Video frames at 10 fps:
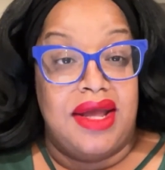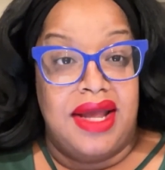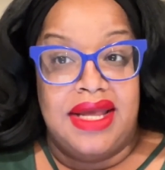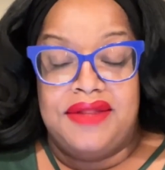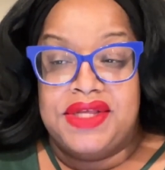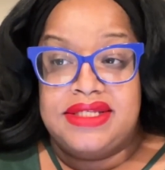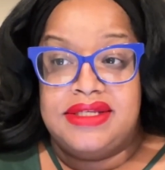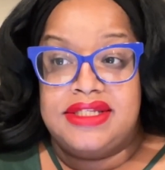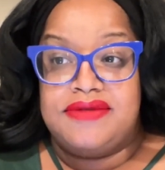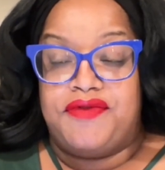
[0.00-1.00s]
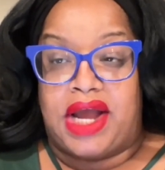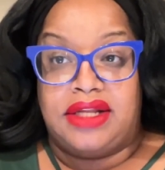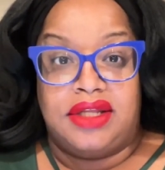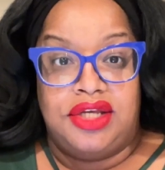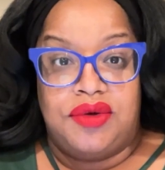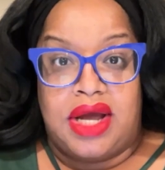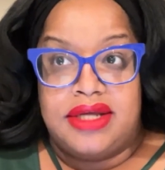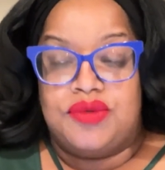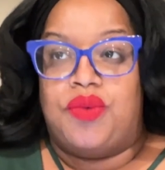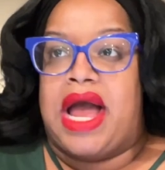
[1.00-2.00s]
This is finally, you
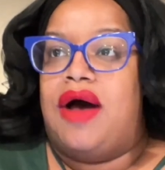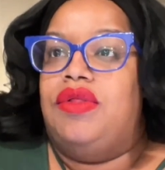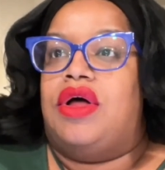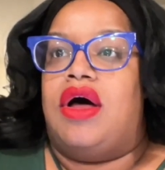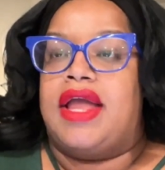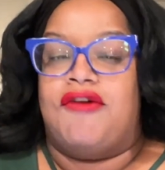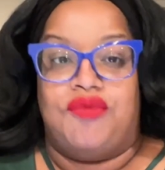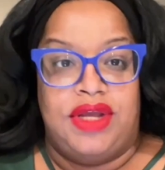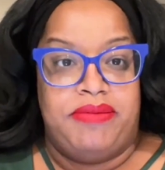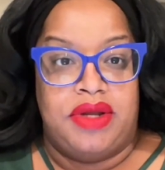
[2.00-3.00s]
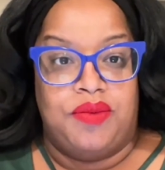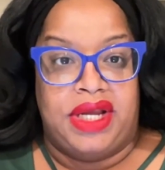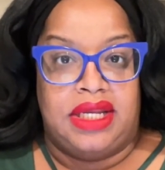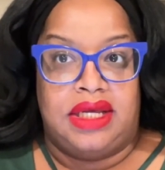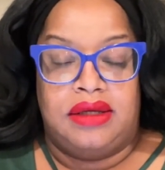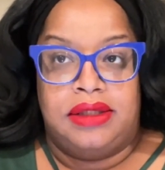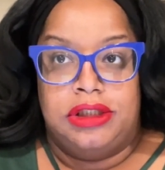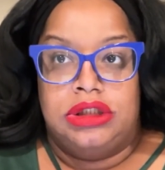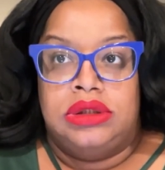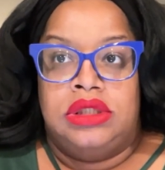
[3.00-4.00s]
guys, how long have we been waiting
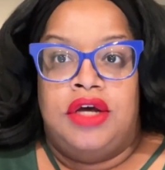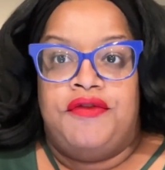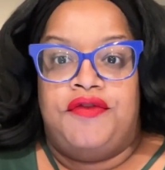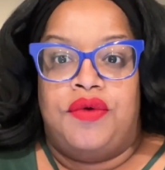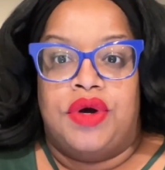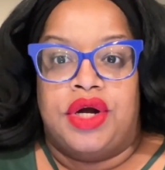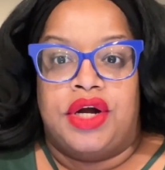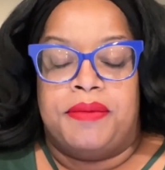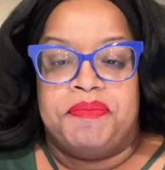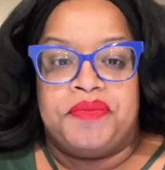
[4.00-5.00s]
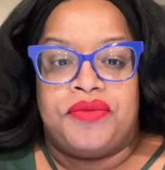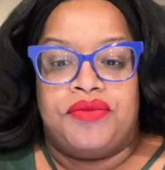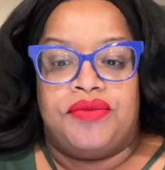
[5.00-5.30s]
for